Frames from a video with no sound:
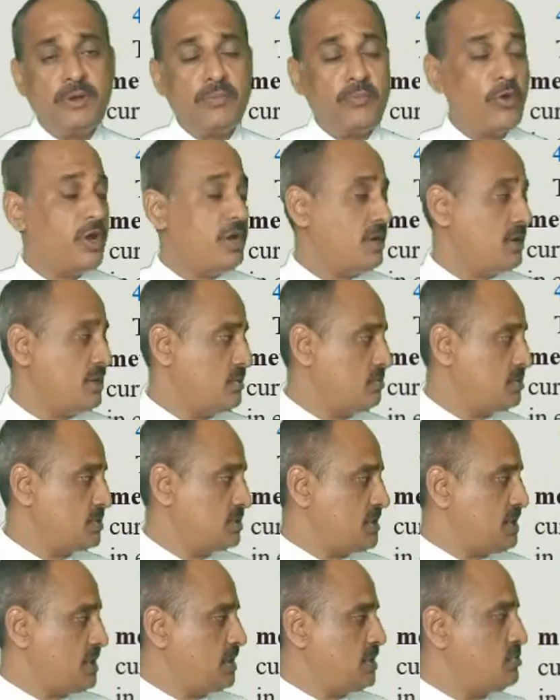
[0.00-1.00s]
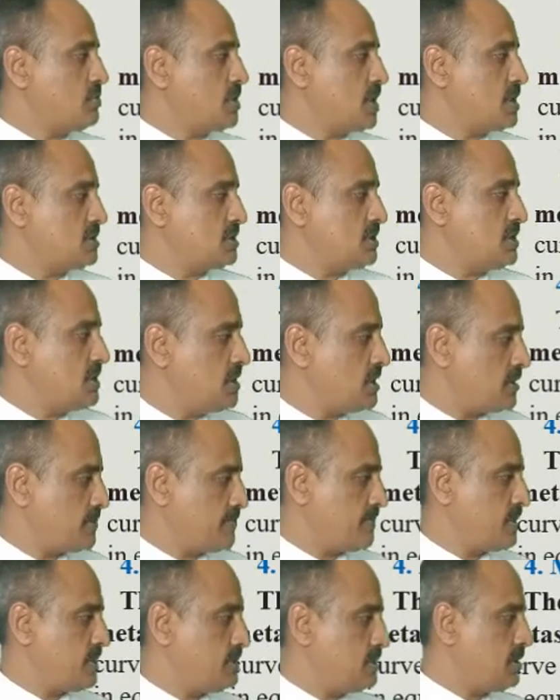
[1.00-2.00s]
point you can see here,
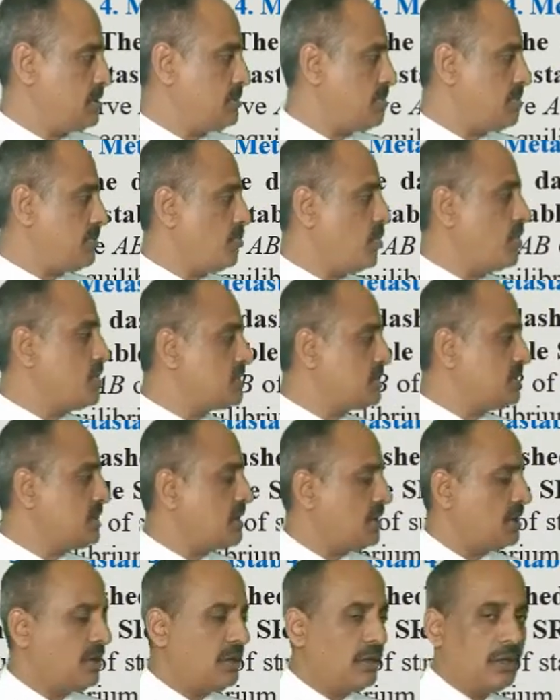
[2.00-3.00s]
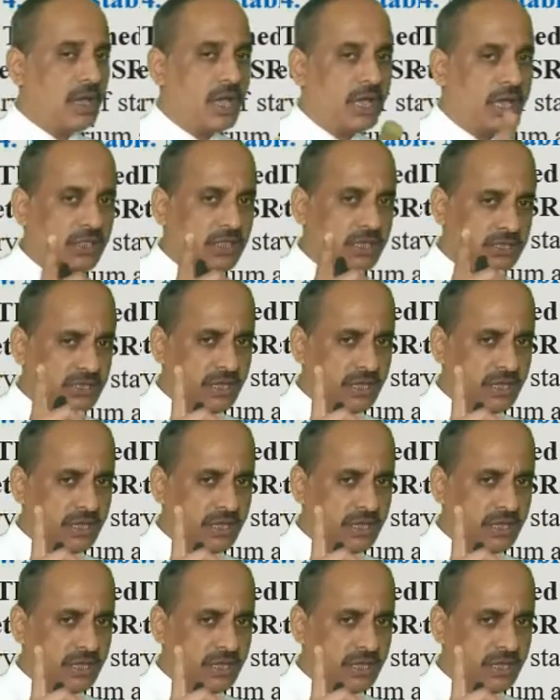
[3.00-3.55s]
the triple point C, again the